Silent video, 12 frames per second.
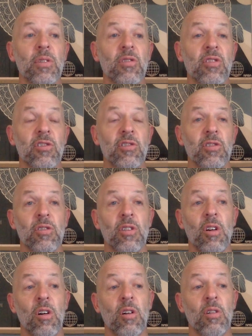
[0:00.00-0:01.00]
position
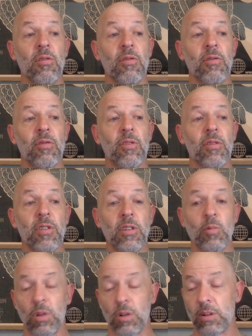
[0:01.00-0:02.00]
of
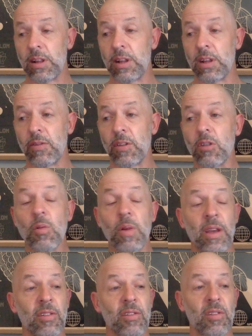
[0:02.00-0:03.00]
clearly of the
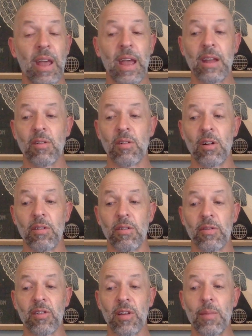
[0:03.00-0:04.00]
US and
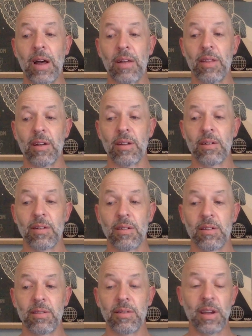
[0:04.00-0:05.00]
of some other
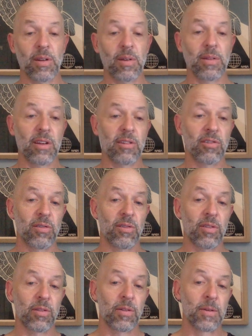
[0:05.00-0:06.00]
NATO
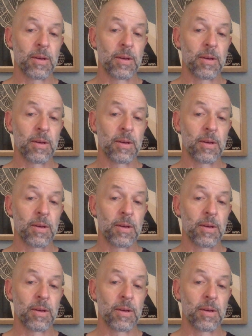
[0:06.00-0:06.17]
nations.